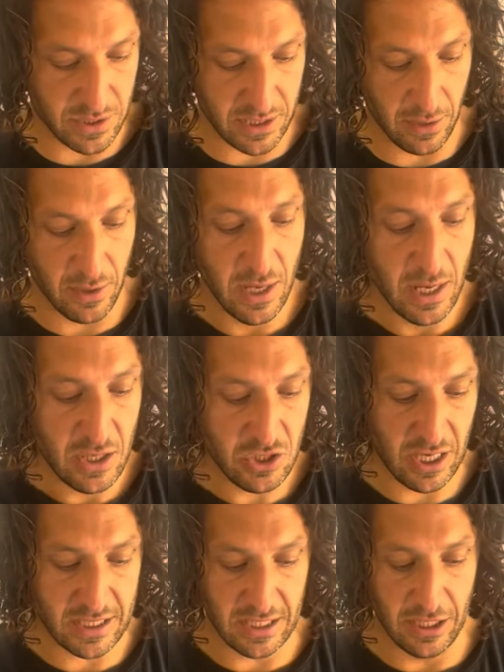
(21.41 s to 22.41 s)
So
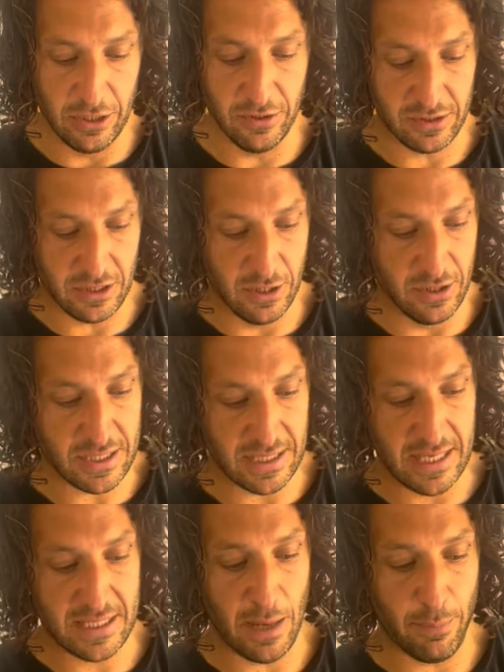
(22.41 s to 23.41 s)
just
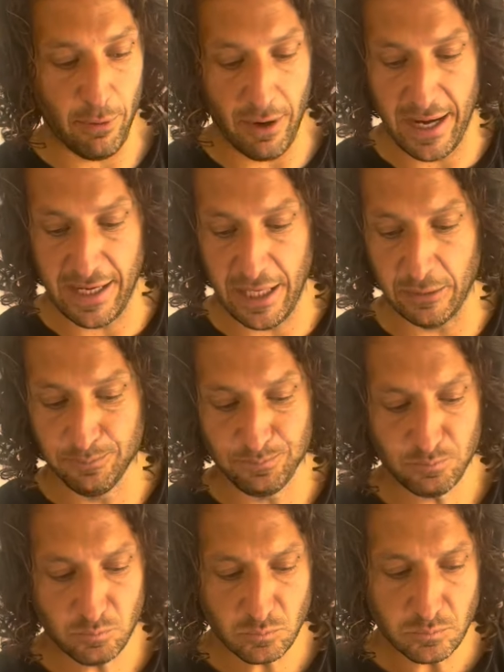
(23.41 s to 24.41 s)
loosely separating
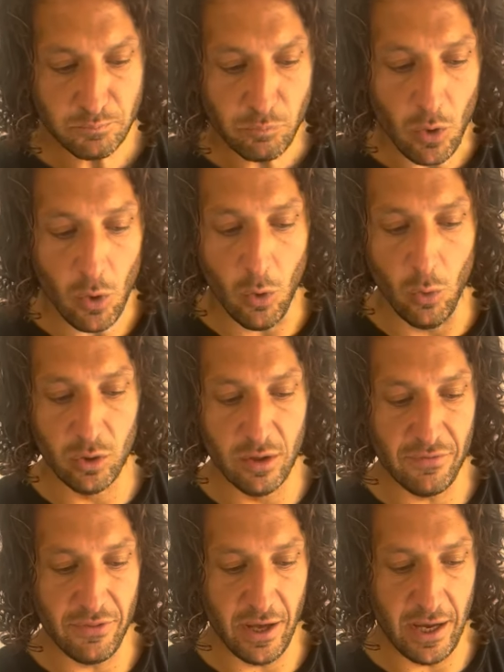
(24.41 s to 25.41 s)
all
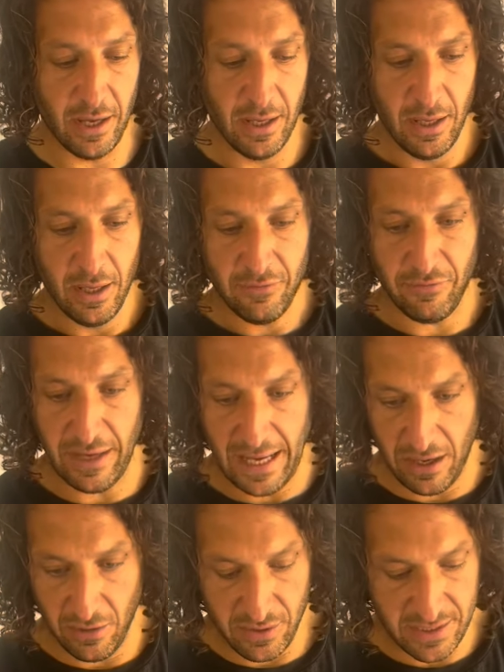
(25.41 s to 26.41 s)
of the
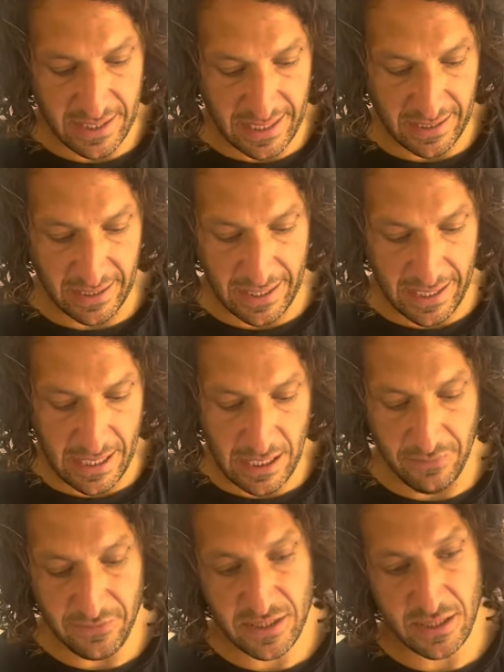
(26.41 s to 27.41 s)
flowers and
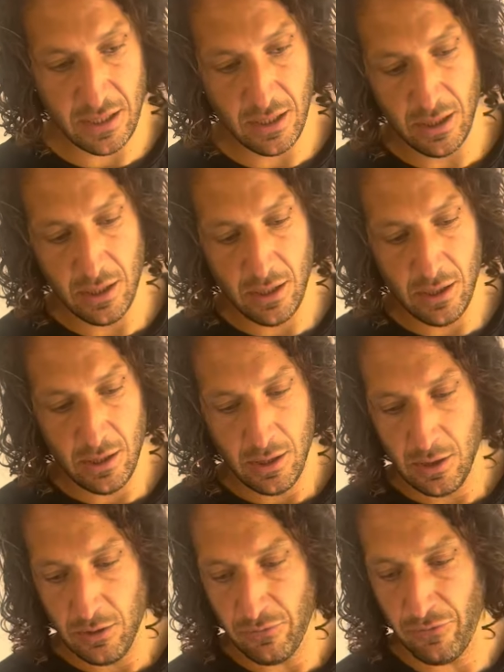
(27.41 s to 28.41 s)
leaves
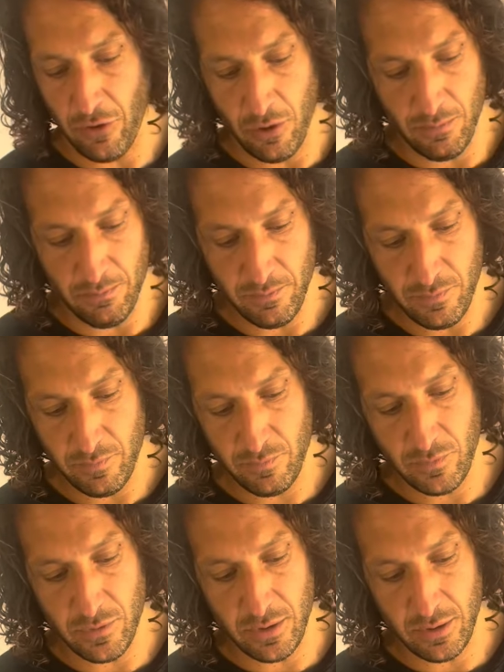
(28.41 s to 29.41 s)
from
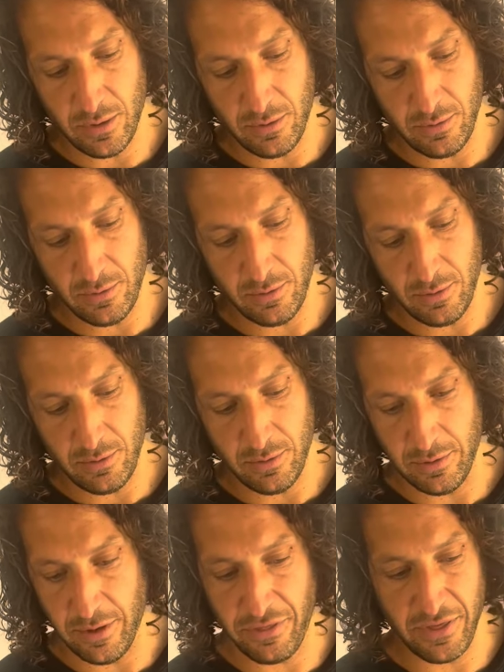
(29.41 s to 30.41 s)

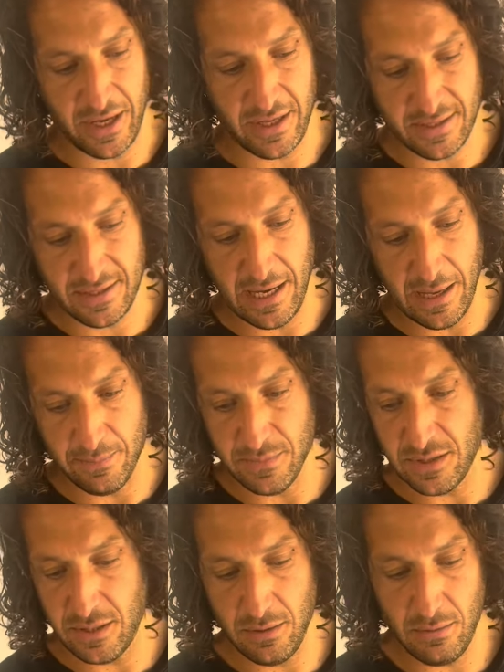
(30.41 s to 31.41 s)
the thicker
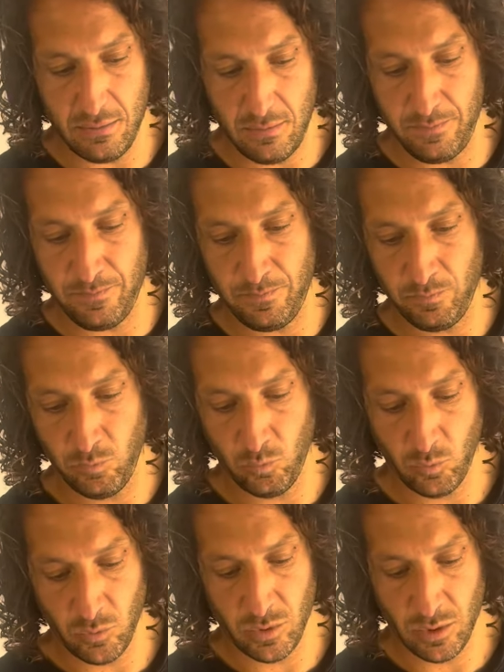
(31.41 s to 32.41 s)
stems, and
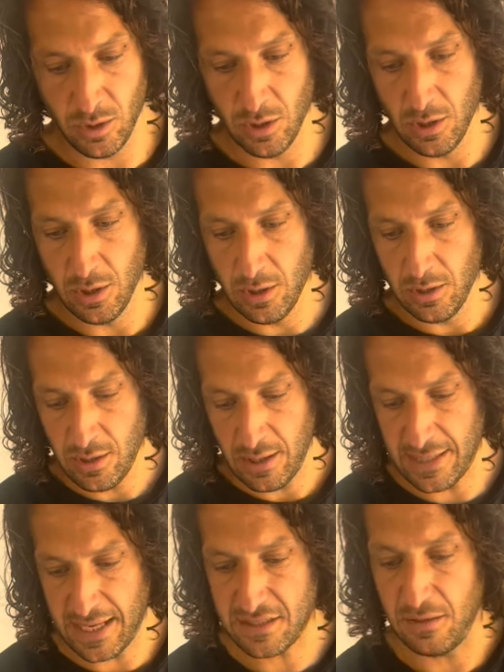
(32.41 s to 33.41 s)

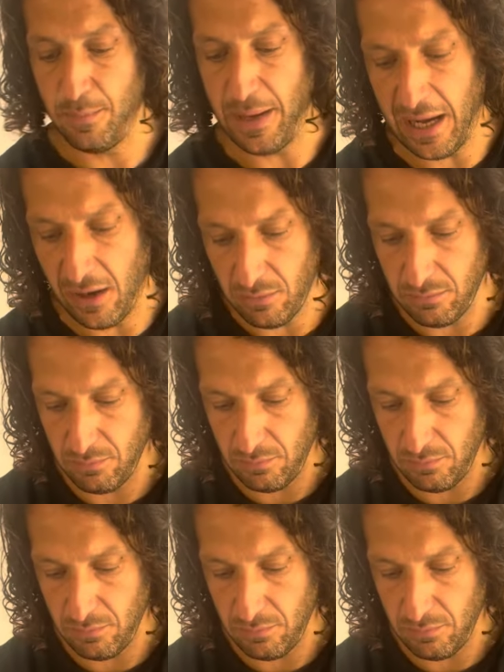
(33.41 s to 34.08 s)
that's about